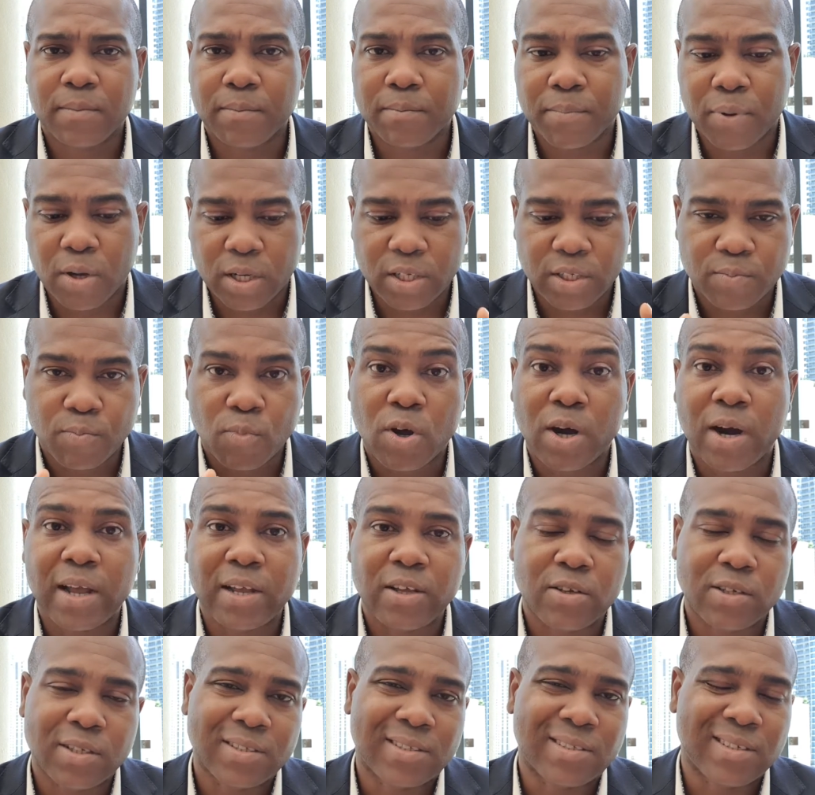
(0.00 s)
But it's more
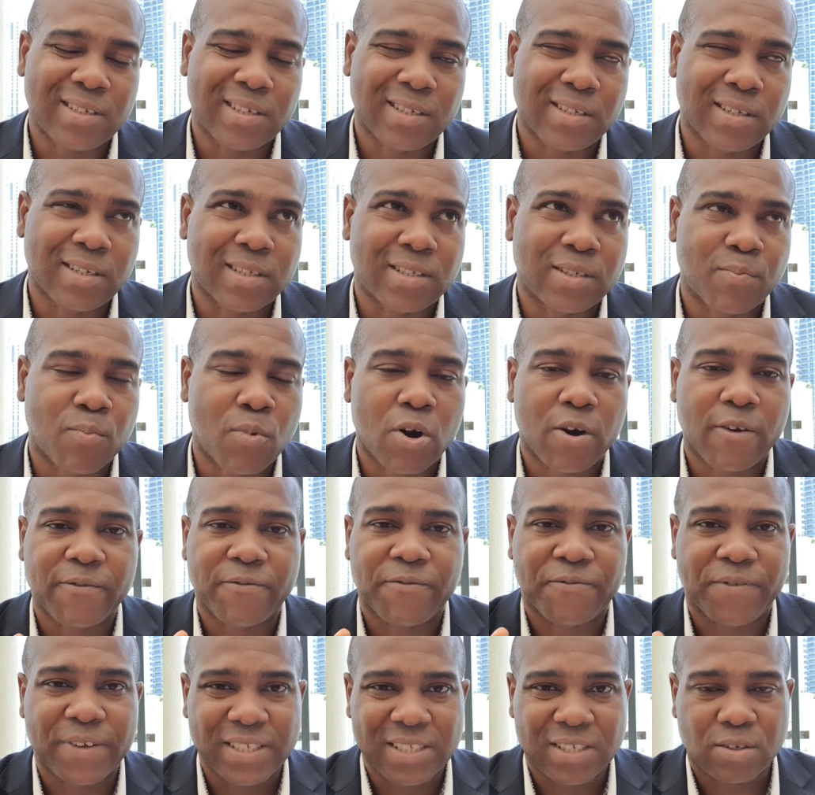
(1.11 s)
of
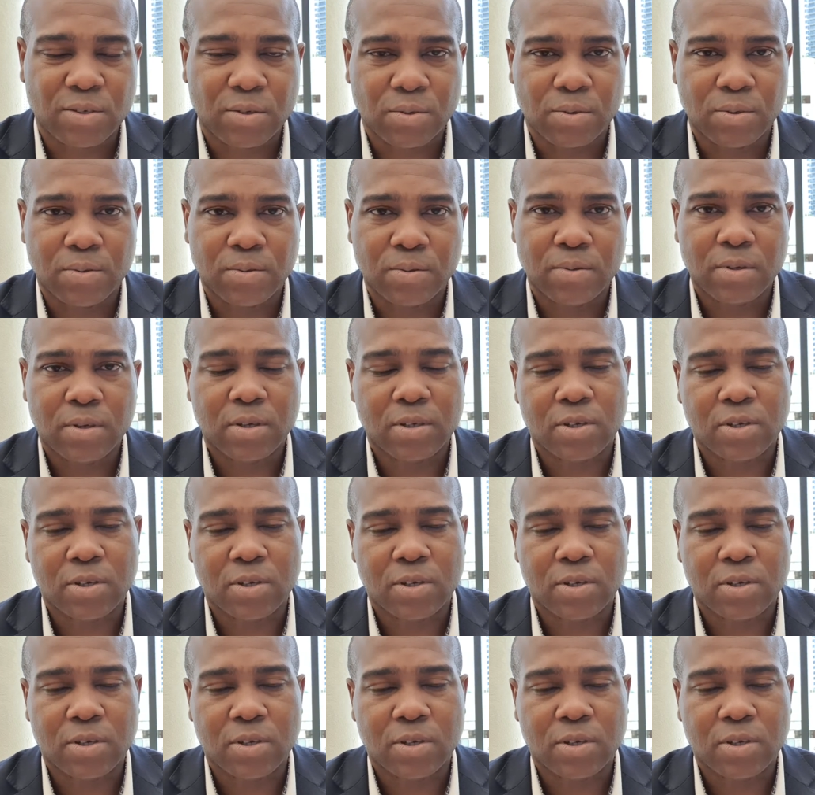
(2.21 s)
physical.